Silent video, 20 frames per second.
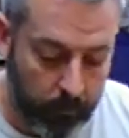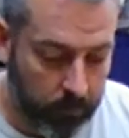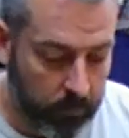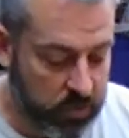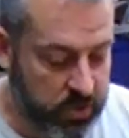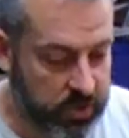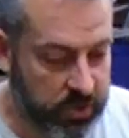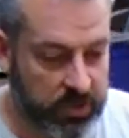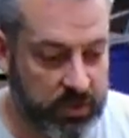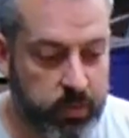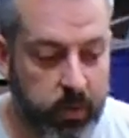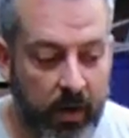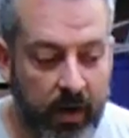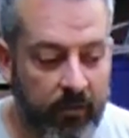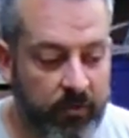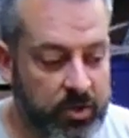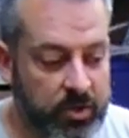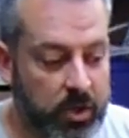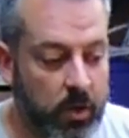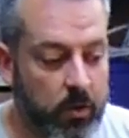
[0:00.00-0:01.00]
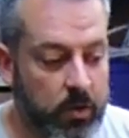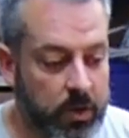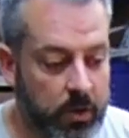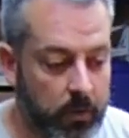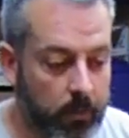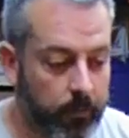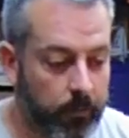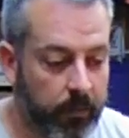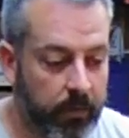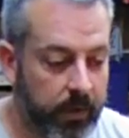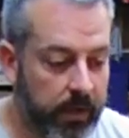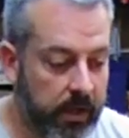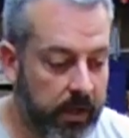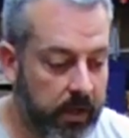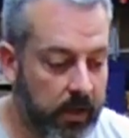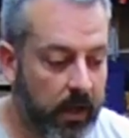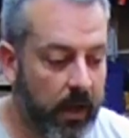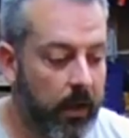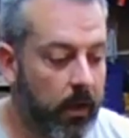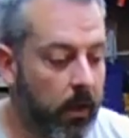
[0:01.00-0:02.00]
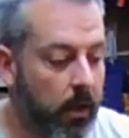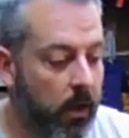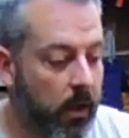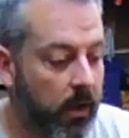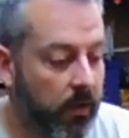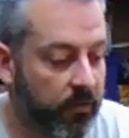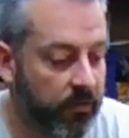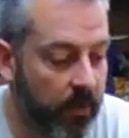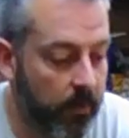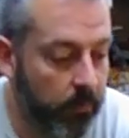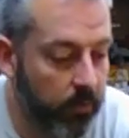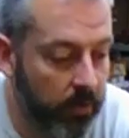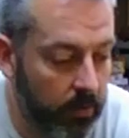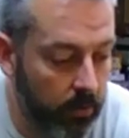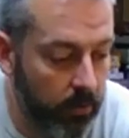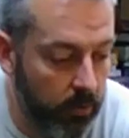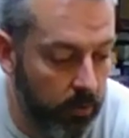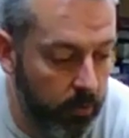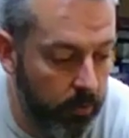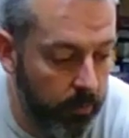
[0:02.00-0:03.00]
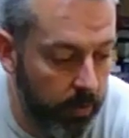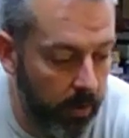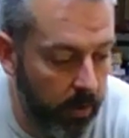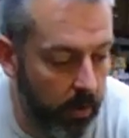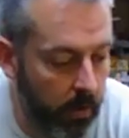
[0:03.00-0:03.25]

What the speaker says: Just what I've shown you. The assembly lube,